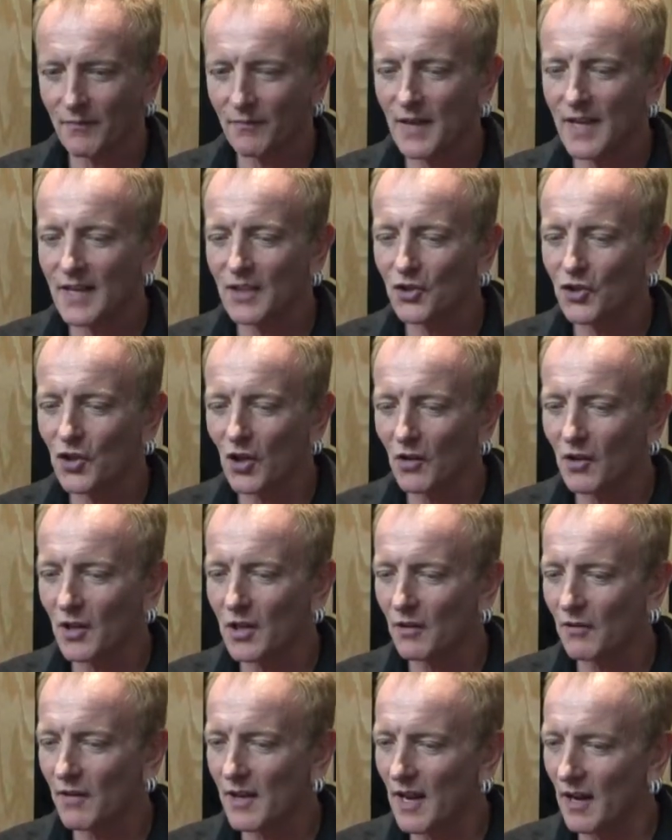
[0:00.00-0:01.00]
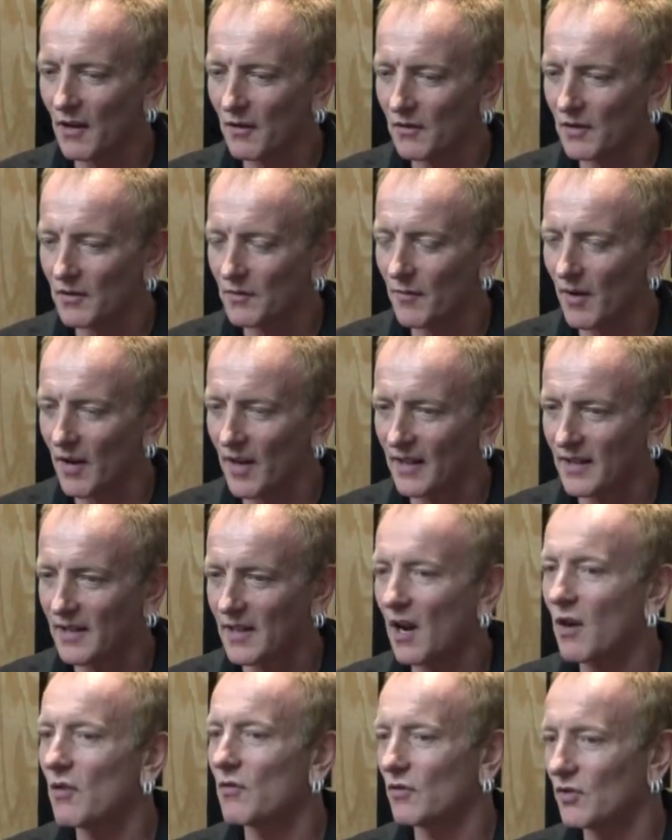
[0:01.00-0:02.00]
me and Jean Carrillo, who's my
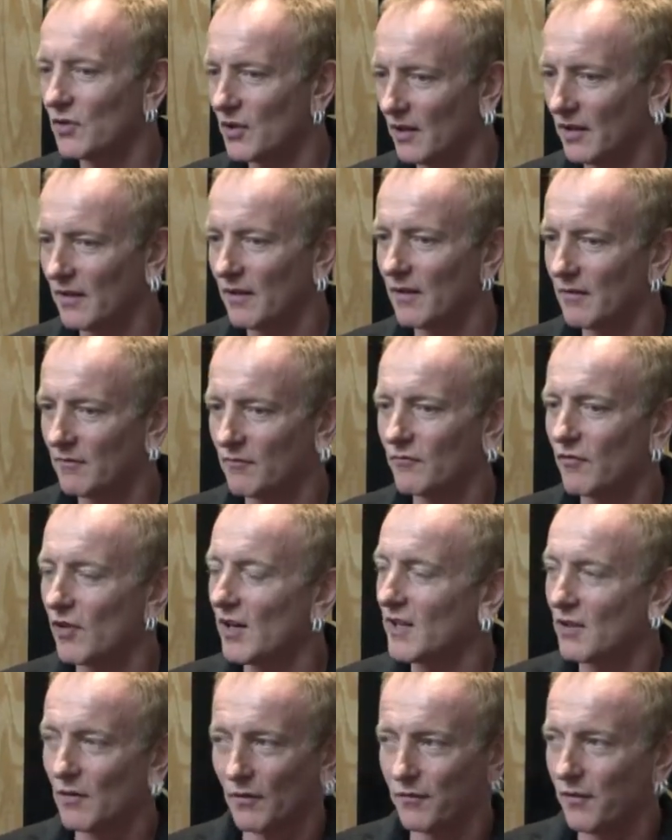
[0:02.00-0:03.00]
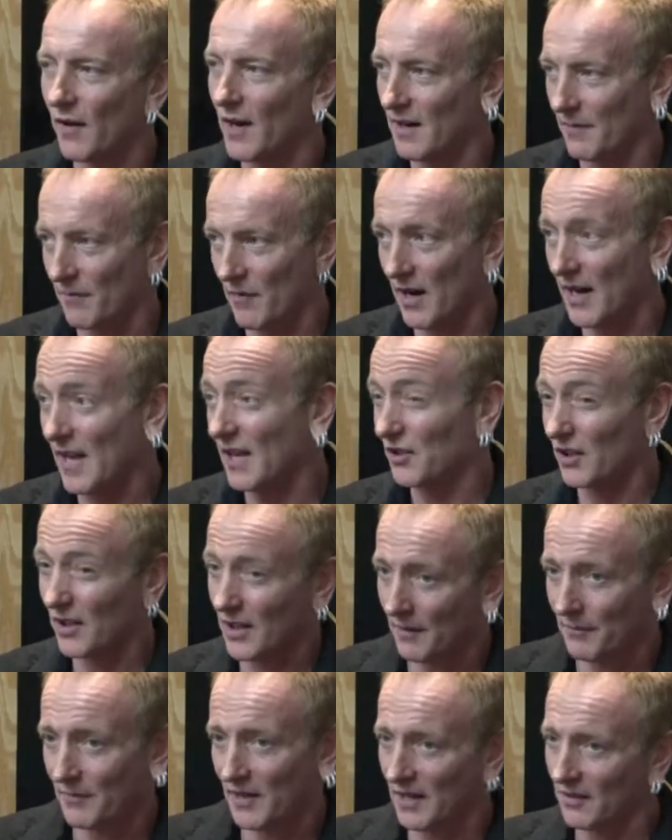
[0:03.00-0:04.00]
coach and a really good friend of mine, he actually
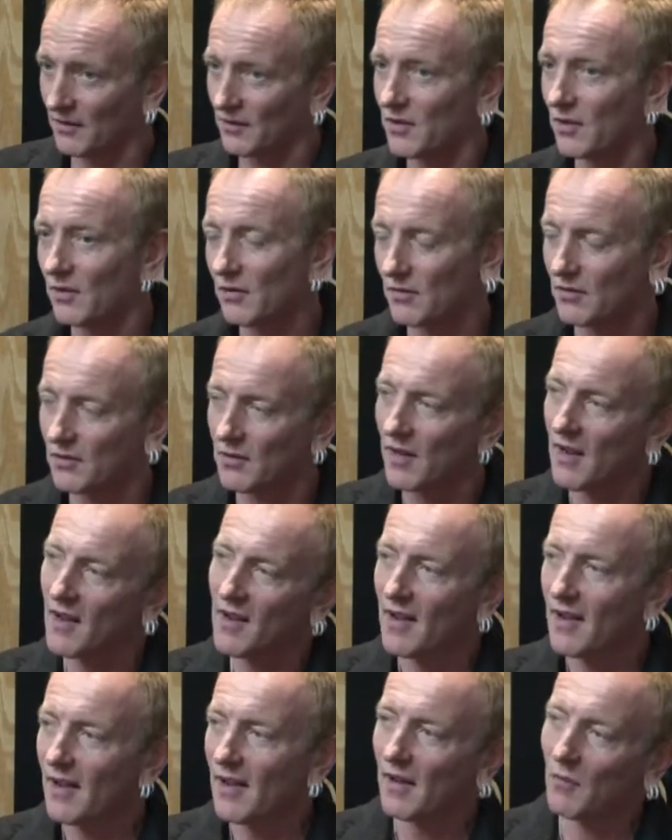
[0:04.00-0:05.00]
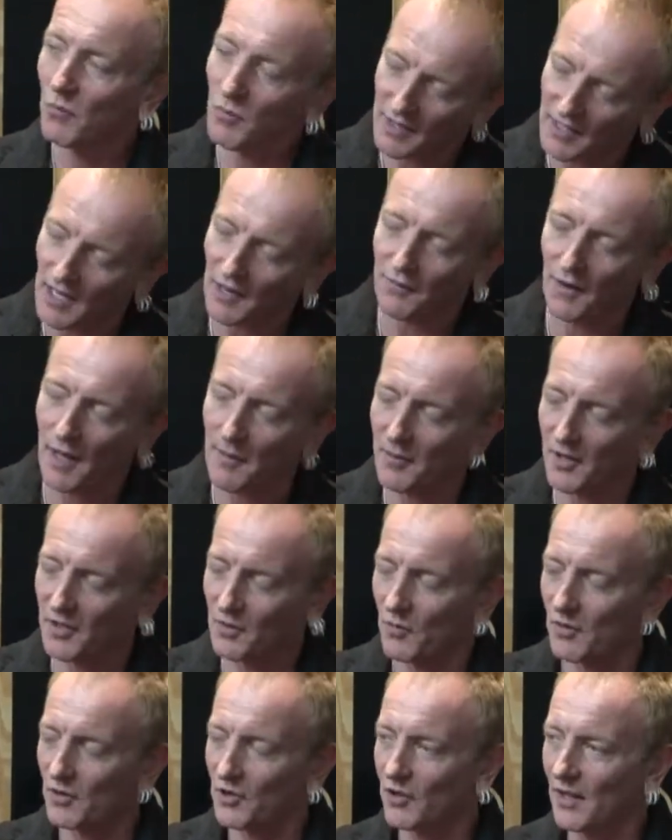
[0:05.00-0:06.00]
comes out on tours with Def Leppard
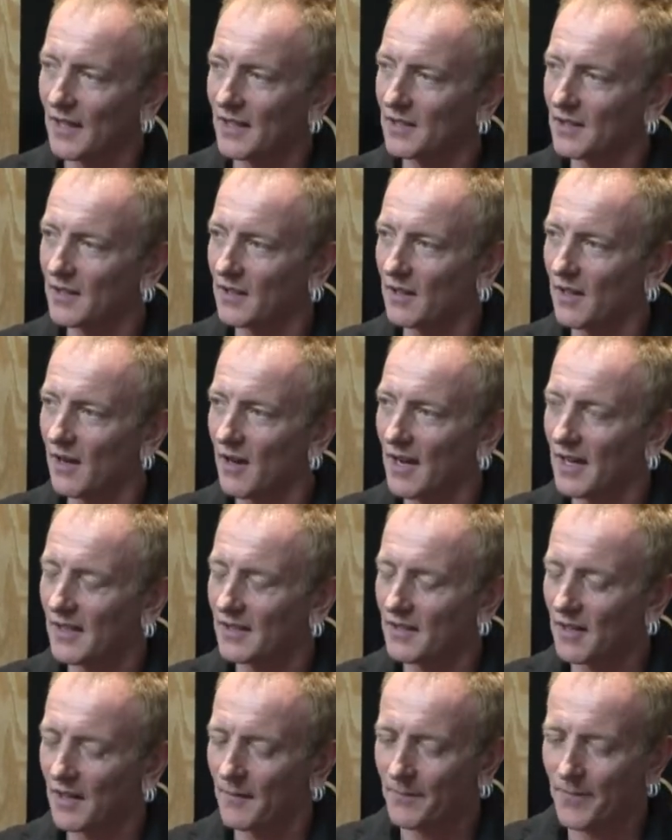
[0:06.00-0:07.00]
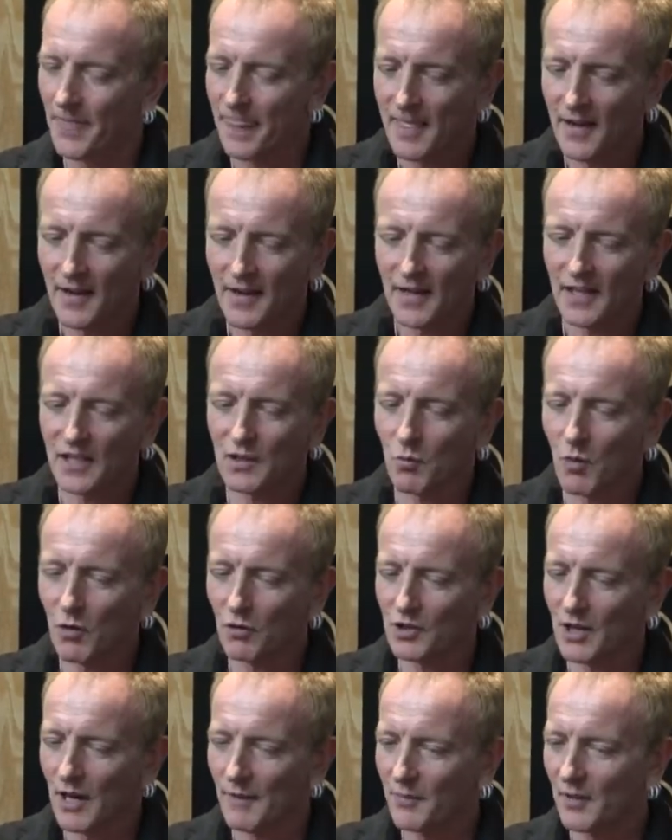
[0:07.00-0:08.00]
as well, trains the guys. He's a
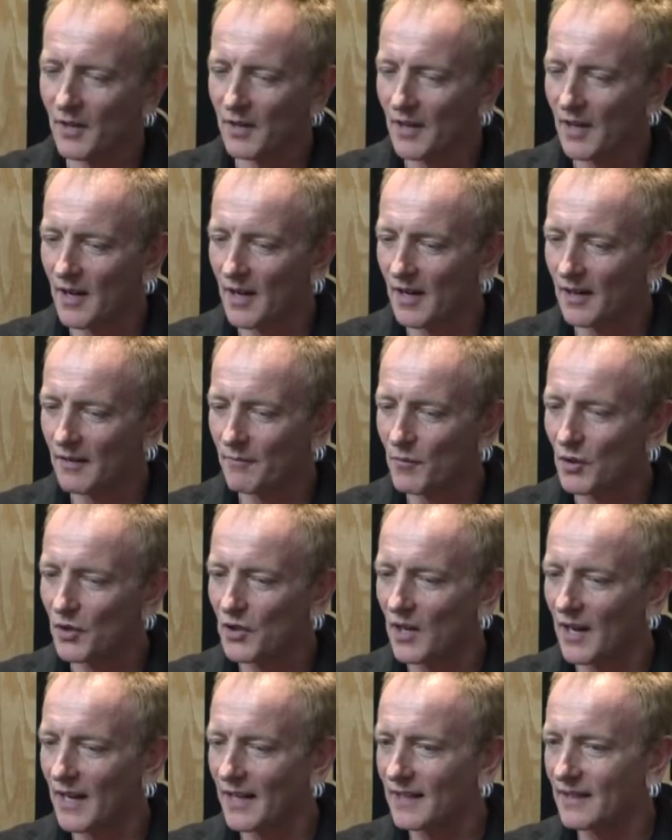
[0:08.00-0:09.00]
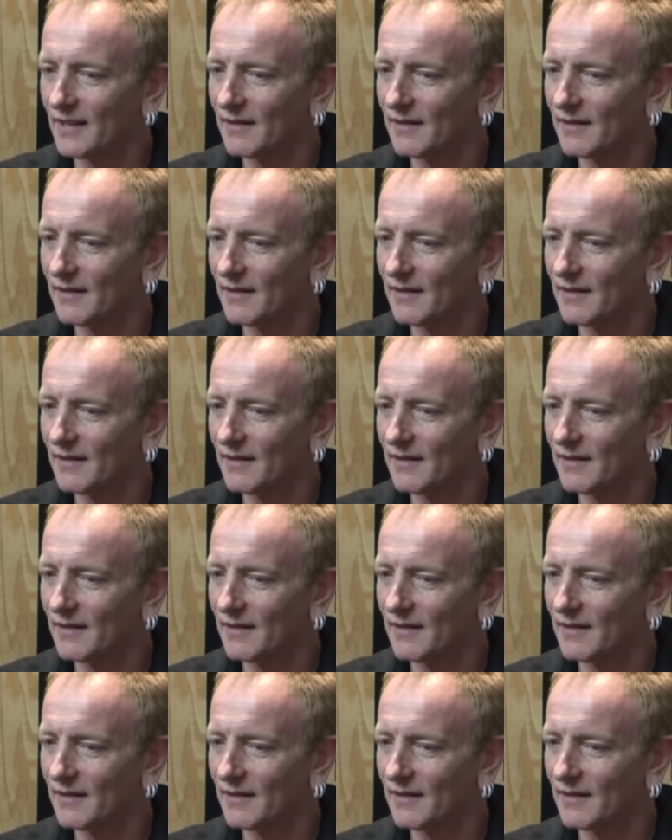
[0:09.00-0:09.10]
world champion Muay Thai